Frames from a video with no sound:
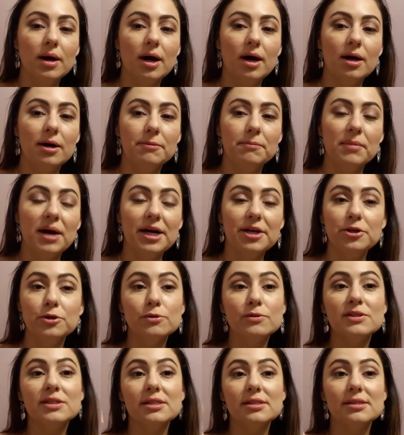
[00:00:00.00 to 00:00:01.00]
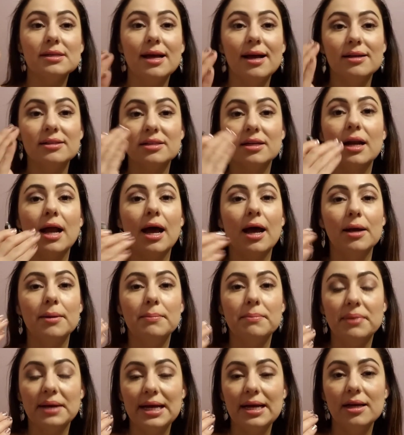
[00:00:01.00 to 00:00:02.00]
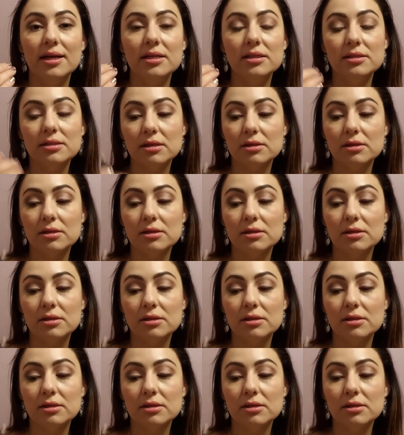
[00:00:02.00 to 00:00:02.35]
I use this as an eye base,